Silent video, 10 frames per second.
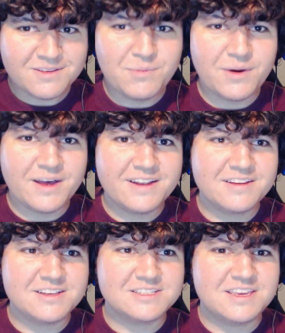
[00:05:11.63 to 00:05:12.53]
But
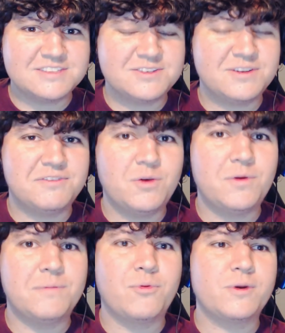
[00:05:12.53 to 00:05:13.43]
because kids don't even know
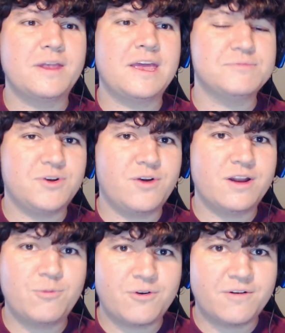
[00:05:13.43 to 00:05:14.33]
what board games are
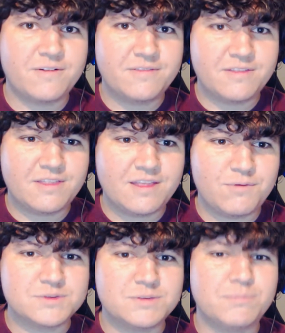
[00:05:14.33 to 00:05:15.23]
anymore. If
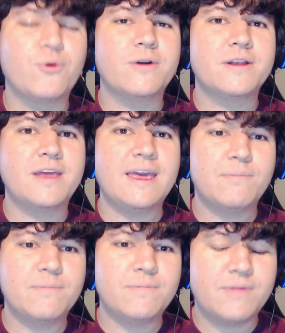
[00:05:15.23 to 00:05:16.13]
it was a board
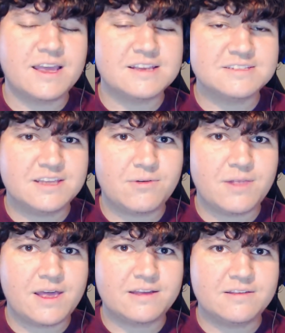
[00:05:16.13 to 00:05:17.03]
game, I guess they were
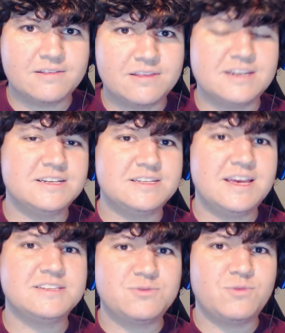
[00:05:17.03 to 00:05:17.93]
like that didn't
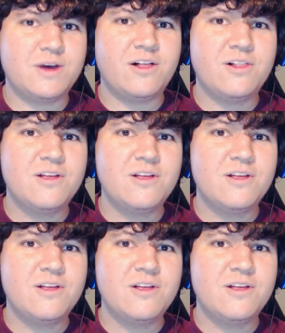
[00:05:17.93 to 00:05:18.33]
test well.